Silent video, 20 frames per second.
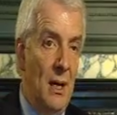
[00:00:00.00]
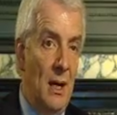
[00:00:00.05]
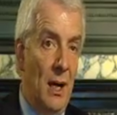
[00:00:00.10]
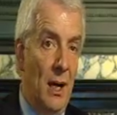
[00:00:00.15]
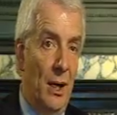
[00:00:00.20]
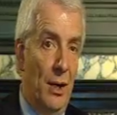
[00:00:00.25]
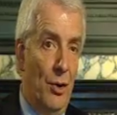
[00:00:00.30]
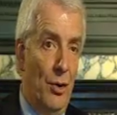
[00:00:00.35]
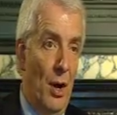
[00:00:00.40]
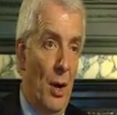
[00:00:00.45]
a
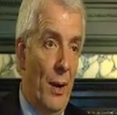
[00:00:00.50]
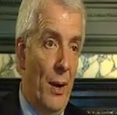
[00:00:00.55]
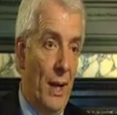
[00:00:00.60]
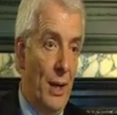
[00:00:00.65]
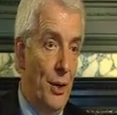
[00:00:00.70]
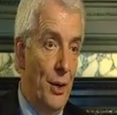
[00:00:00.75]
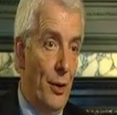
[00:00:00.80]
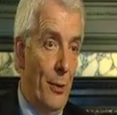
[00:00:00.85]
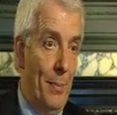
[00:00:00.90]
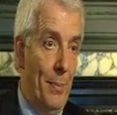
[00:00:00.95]
growing
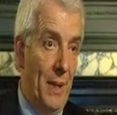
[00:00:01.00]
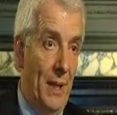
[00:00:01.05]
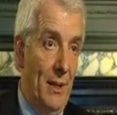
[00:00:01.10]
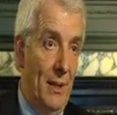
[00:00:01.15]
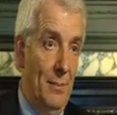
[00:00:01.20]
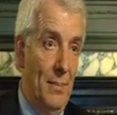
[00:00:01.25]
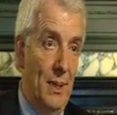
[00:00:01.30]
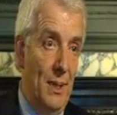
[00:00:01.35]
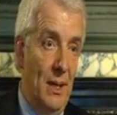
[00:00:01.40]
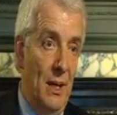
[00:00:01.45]

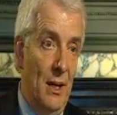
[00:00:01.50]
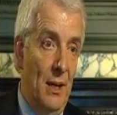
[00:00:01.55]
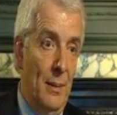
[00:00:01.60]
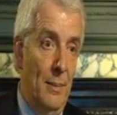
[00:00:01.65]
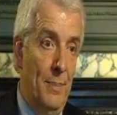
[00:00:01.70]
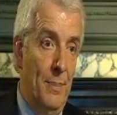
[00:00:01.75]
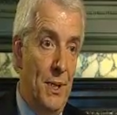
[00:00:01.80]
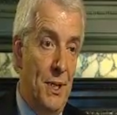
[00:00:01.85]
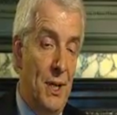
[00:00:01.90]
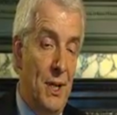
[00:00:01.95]
European
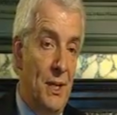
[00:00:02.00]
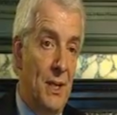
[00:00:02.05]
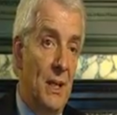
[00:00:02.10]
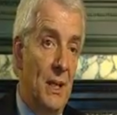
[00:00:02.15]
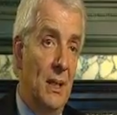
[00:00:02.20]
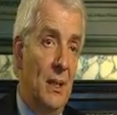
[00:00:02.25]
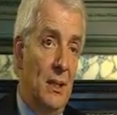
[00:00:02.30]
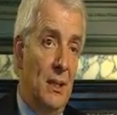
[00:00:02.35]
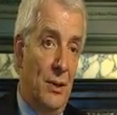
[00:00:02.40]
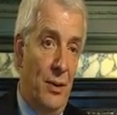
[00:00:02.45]
business,
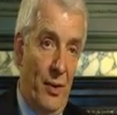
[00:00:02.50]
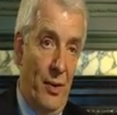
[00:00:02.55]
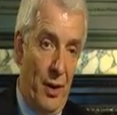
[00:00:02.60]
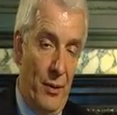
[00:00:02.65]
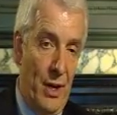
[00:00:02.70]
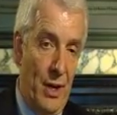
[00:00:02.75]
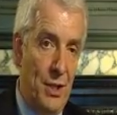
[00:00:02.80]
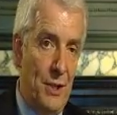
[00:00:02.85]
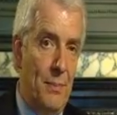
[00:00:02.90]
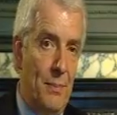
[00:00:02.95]
growing
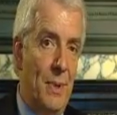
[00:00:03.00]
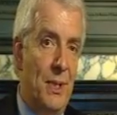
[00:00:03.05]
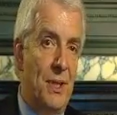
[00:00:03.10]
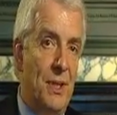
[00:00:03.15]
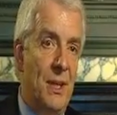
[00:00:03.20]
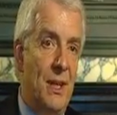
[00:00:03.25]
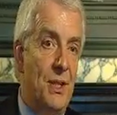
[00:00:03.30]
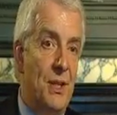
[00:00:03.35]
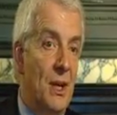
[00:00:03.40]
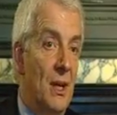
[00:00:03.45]
Russian
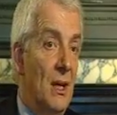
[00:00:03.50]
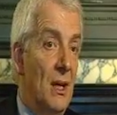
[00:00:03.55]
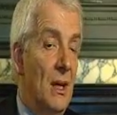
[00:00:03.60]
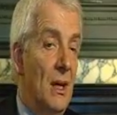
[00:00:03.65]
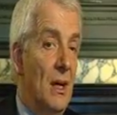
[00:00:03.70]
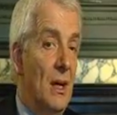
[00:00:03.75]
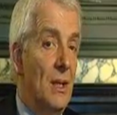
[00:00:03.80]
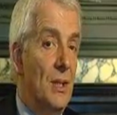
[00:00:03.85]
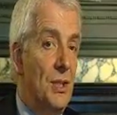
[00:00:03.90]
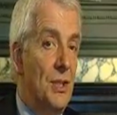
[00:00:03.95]
business,
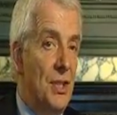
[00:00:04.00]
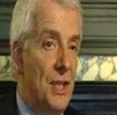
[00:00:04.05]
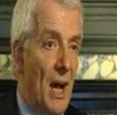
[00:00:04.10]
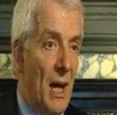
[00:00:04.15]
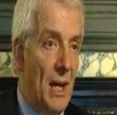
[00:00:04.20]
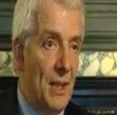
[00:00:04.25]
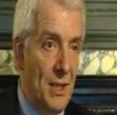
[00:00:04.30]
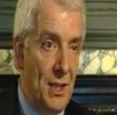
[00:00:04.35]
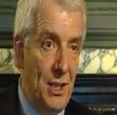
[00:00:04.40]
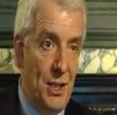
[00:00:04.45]

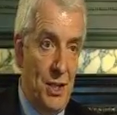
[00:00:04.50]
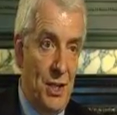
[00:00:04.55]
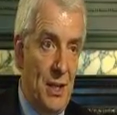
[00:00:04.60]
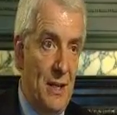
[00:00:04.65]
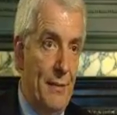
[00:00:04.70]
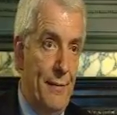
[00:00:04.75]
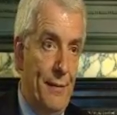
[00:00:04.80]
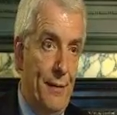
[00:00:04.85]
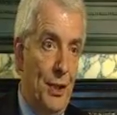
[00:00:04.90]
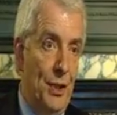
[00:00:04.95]
starting to see
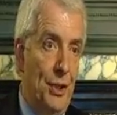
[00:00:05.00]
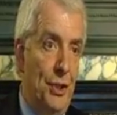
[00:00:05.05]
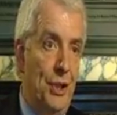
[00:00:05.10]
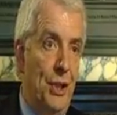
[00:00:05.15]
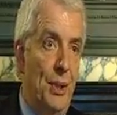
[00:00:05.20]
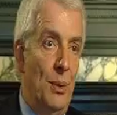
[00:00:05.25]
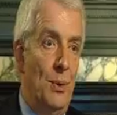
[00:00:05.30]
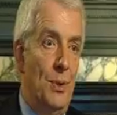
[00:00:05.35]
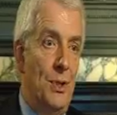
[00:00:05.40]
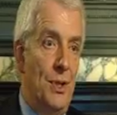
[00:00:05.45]
the first
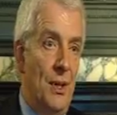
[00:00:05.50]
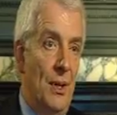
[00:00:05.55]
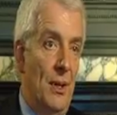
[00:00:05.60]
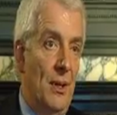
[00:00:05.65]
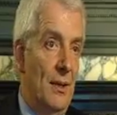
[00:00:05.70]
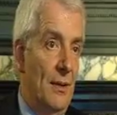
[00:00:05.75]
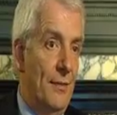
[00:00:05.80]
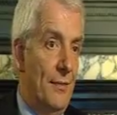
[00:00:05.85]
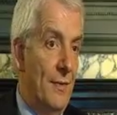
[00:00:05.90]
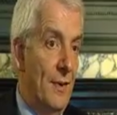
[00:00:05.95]
shoots
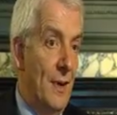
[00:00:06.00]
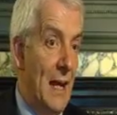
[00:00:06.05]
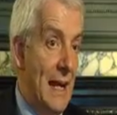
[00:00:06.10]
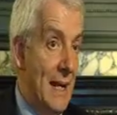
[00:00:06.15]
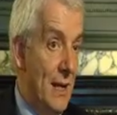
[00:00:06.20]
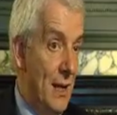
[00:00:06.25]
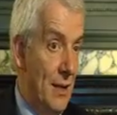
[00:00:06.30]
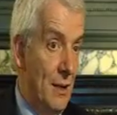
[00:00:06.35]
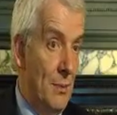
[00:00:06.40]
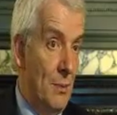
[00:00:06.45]
of
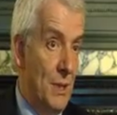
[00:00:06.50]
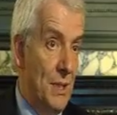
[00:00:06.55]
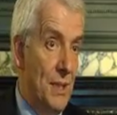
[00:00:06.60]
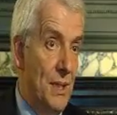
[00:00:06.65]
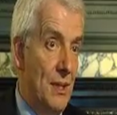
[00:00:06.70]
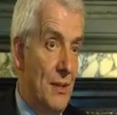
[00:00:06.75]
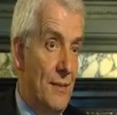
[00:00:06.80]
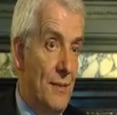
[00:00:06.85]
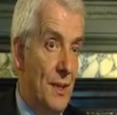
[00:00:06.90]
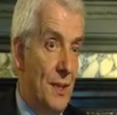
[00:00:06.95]
Indian
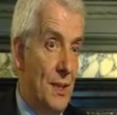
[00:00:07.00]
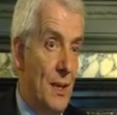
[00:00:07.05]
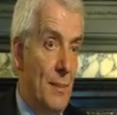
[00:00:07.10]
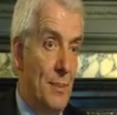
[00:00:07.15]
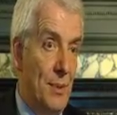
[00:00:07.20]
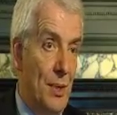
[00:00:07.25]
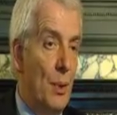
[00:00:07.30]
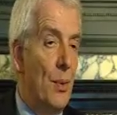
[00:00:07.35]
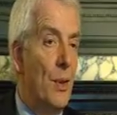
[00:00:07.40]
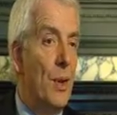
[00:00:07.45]
business, for example.
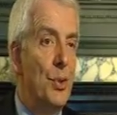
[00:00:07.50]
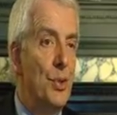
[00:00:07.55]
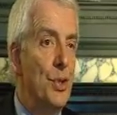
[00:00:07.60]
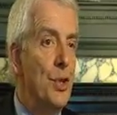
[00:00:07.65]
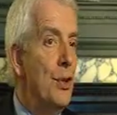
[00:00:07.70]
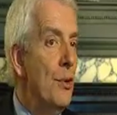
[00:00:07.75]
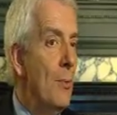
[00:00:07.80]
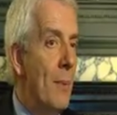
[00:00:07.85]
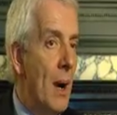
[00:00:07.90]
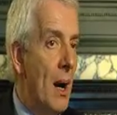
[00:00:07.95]
So those
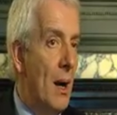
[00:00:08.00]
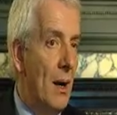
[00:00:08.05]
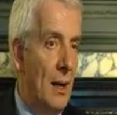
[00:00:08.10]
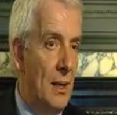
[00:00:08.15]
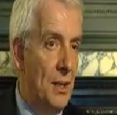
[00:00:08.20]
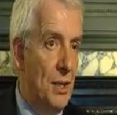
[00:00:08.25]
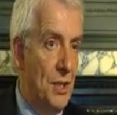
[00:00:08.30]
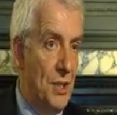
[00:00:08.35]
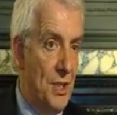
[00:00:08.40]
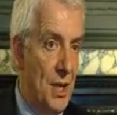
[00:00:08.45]
new
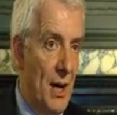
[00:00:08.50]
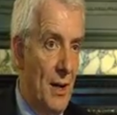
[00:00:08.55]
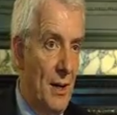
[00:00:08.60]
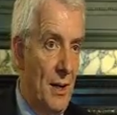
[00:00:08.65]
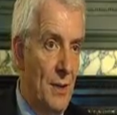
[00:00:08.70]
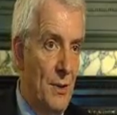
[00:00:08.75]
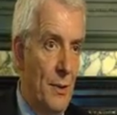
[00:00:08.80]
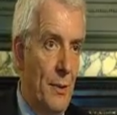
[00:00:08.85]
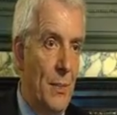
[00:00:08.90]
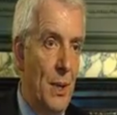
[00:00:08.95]
markets are
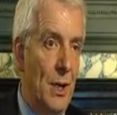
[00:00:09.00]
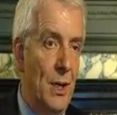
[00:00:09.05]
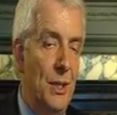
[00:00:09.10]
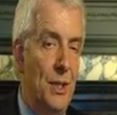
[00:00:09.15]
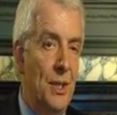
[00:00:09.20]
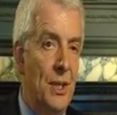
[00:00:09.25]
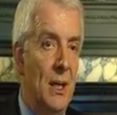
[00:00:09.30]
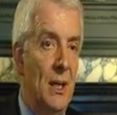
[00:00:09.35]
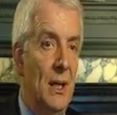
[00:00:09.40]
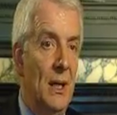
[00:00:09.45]
starting to
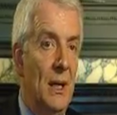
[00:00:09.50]
emerge.